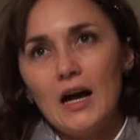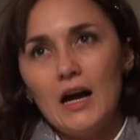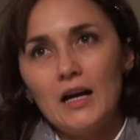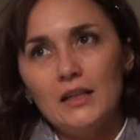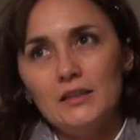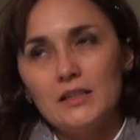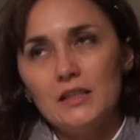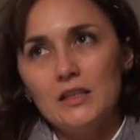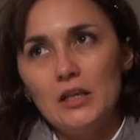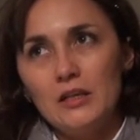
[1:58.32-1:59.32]
And
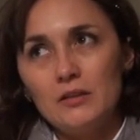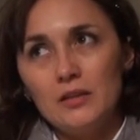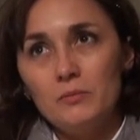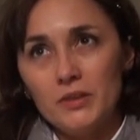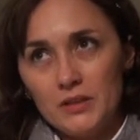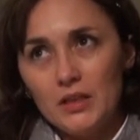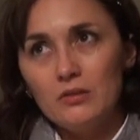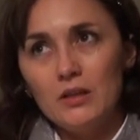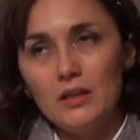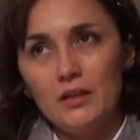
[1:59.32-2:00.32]
in, in
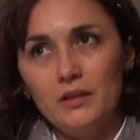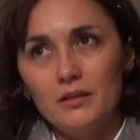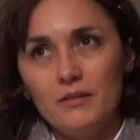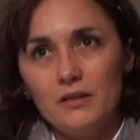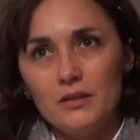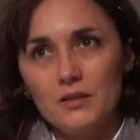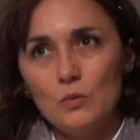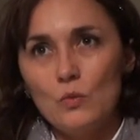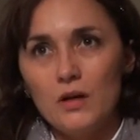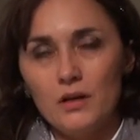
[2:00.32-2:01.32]
particular,
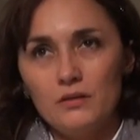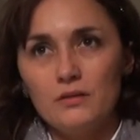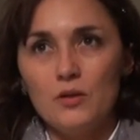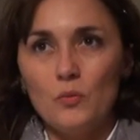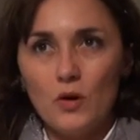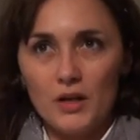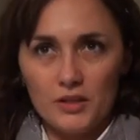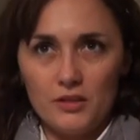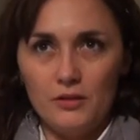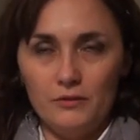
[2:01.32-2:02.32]
there's one
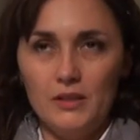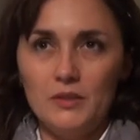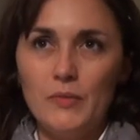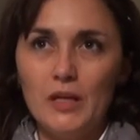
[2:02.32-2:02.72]
subwatershed of this